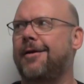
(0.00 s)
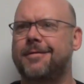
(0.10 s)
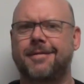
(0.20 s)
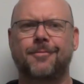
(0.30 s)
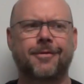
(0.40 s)
I
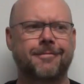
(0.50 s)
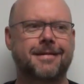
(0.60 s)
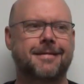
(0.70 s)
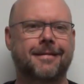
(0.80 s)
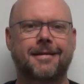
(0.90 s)
heard someone
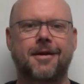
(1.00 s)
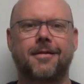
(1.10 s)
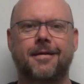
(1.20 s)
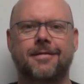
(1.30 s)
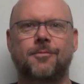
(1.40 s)
recently
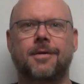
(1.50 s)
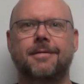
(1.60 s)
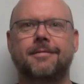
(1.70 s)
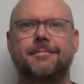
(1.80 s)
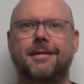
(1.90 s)
call us
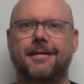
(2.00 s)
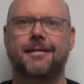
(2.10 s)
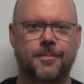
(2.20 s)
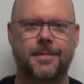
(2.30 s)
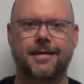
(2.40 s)
one
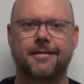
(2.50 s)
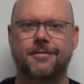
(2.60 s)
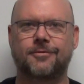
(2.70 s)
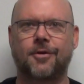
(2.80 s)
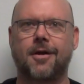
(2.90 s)
big,
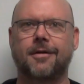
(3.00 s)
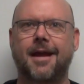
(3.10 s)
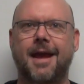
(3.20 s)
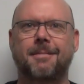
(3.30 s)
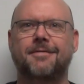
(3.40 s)
strong,
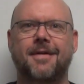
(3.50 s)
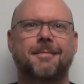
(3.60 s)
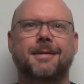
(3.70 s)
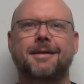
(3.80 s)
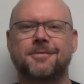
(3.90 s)
happy
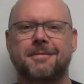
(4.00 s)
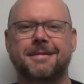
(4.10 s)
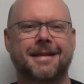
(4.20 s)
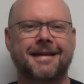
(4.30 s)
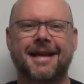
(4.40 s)
family or
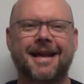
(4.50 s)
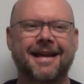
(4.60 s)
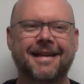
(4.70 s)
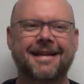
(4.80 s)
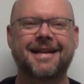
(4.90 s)
something like that.
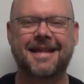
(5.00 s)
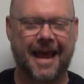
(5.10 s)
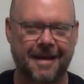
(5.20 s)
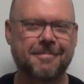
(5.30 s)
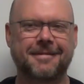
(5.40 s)
And it's
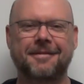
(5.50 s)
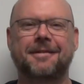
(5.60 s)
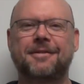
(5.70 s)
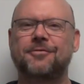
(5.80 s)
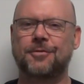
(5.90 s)

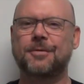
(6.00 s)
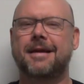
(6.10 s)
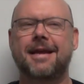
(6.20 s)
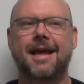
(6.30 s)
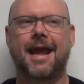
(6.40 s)
absolutely true.
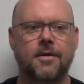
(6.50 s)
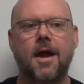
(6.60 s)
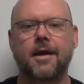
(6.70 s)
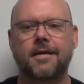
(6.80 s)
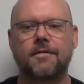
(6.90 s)
You're
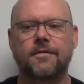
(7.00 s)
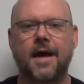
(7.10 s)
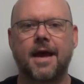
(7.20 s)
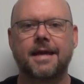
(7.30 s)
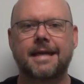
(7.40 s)
not going to
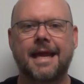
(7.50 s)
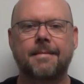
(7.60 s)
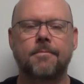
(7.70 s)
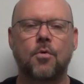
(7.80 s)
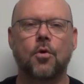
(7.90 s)
find
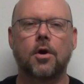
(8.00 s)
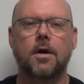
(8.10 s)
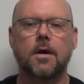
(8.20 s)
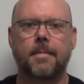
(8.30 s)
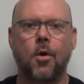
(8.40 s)
a
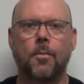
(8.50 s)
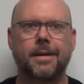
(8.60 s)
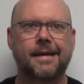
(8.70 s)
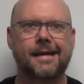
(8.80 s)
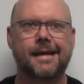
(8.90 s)
more
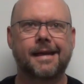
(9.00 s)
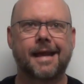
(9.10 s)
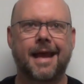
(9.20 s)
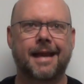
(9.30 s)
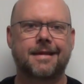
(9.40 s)
open
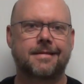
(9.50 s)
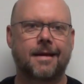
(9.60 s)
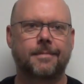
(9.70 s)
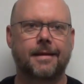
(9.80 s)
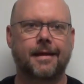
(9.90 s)
and
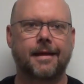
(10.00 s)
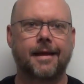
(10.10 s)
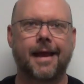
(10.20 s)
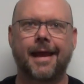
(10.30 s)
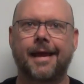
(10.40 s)

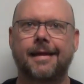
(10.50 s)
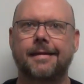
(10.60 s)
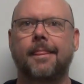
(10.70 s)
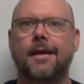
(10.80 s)
accepting and